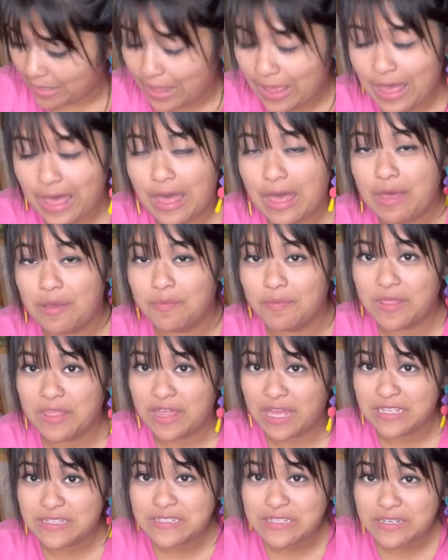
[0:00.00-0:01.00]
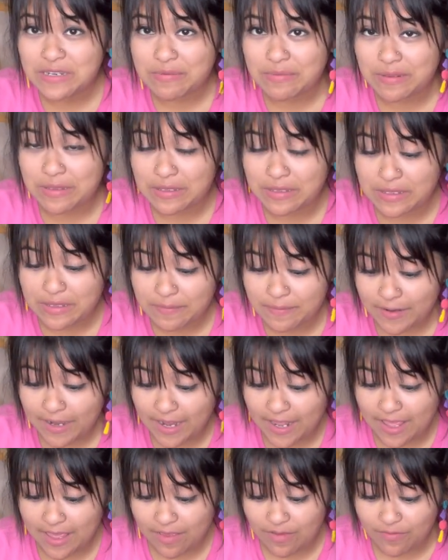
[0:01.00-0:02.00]
Um, that's gonna be good, but I
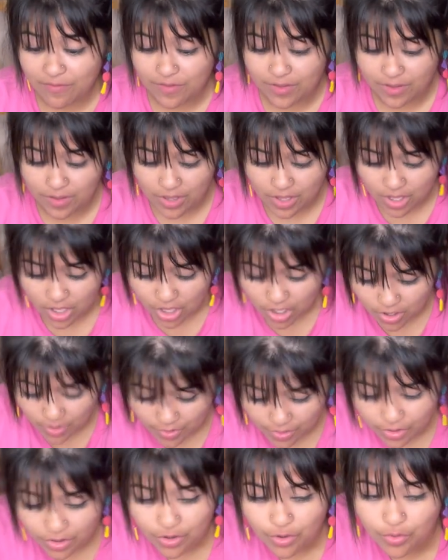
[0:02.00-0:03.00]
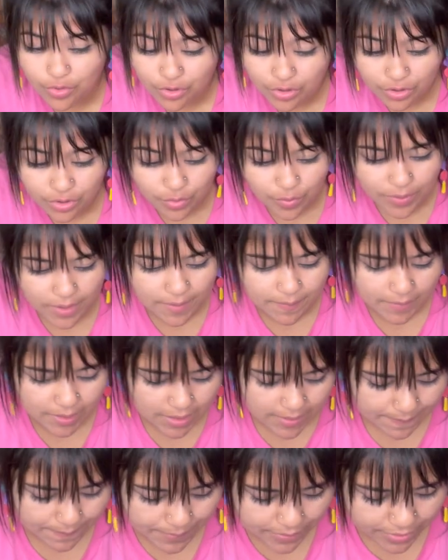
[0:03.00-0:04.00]
have no clue where I'm
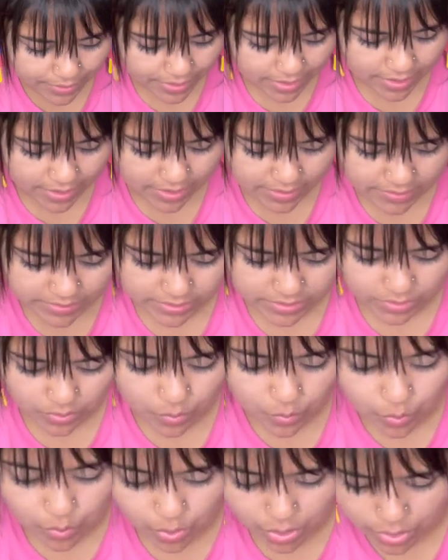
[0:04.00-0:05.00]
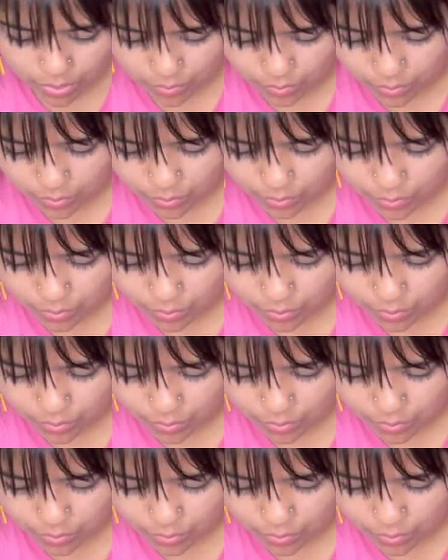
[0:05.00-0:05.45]
gonna put it. Whoa.